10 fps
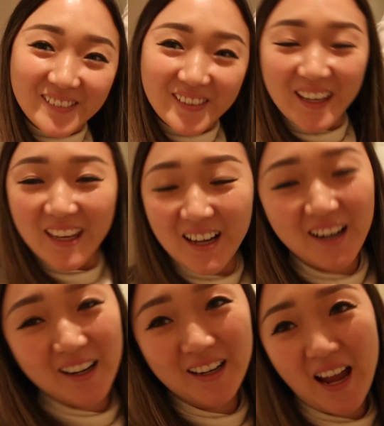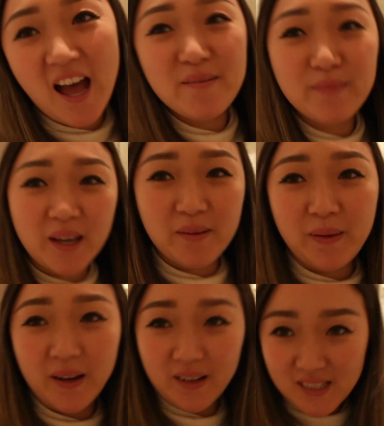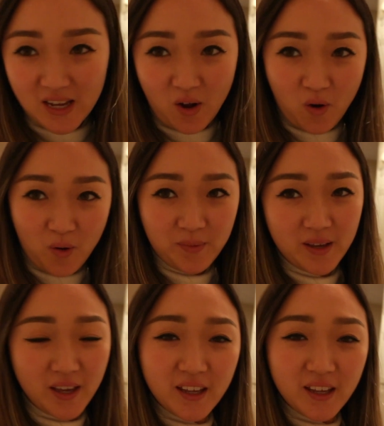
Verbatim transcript: We are at my parents' home